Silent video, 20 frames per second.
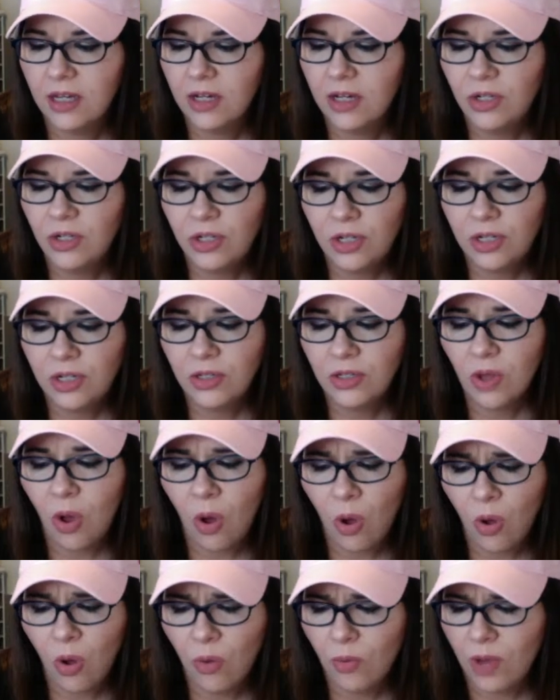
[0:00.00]
She's
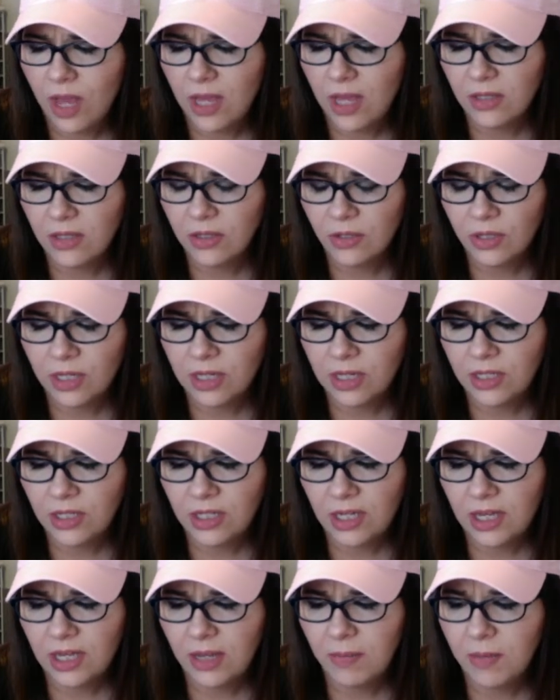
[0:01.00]
always looking to
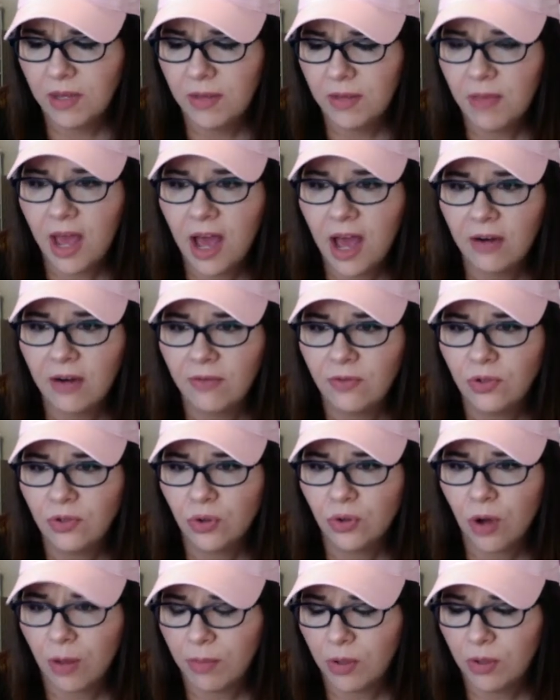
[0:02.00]
keep him out of
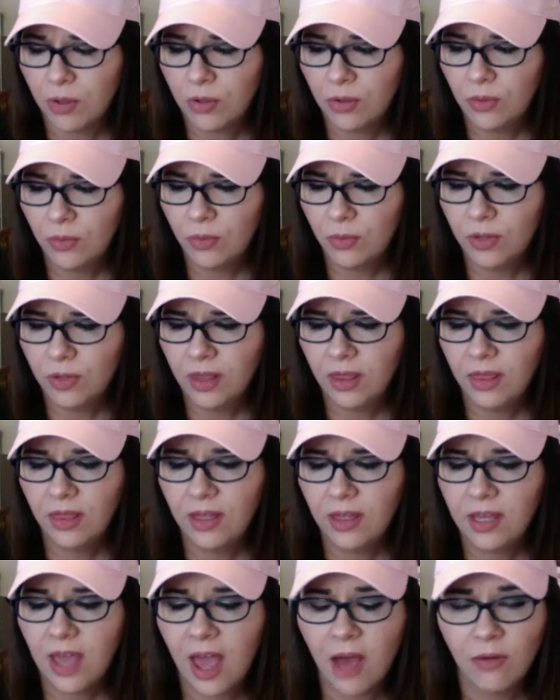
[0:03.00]
trouble with
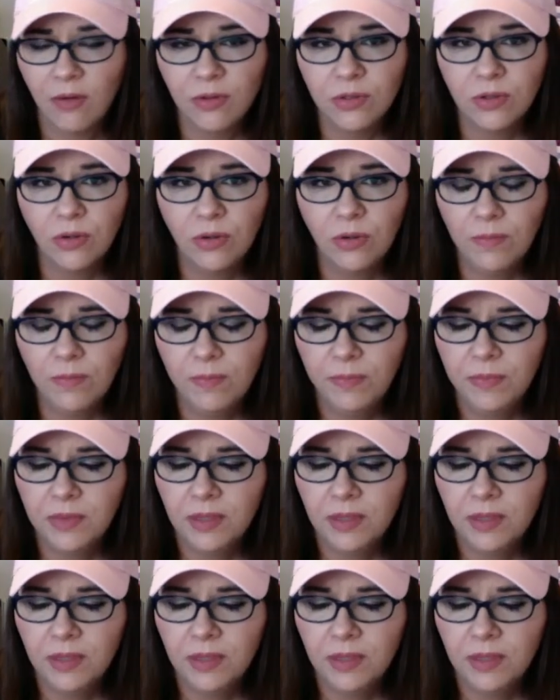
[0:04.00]
the council,